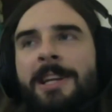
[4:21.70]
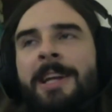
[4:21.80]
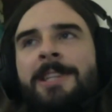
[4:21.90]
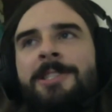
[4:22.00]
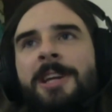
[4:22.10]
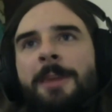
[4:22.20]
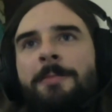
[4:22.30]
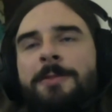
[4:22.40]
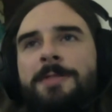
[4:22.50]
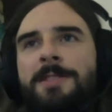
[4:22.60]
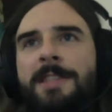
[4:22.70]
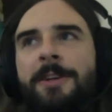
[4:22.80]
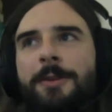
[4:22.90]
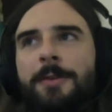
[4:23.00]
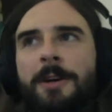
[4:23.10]
GM who's, you
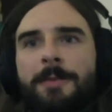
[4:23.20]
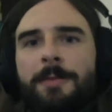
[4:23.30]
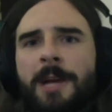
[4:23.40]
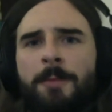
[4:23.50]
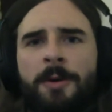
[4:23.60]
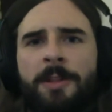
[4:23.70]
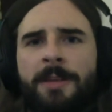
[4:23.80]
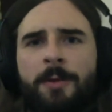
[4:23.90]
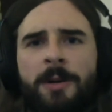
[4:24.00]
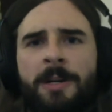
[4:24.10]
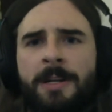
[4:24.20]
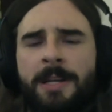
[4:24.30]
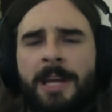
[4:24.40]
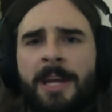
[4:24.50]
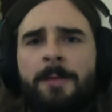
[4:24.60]
know, ran more than one
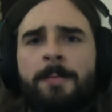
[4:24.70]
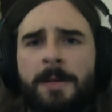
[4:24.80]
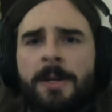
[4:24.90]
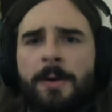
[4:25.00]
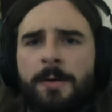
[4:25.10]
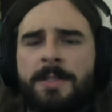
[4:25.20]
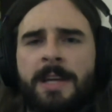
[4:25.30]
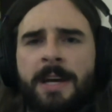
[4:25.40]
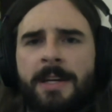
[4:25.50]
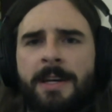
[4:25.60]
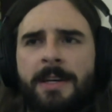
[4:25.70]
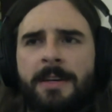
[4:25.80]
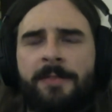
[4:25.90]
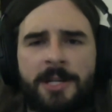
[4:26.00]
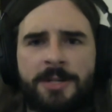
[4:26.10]
game knows that
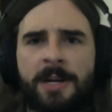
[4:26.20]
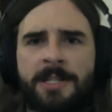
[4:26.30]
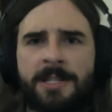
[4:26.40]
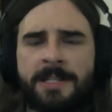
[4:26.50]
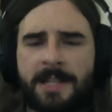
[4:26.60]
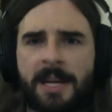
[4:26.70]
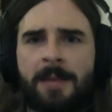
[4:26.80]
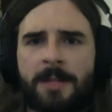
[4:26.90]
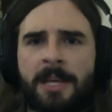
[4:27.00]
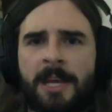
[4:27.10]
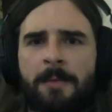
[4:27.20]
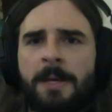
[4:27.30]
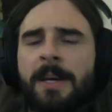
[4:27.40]
frustration is the name of the game.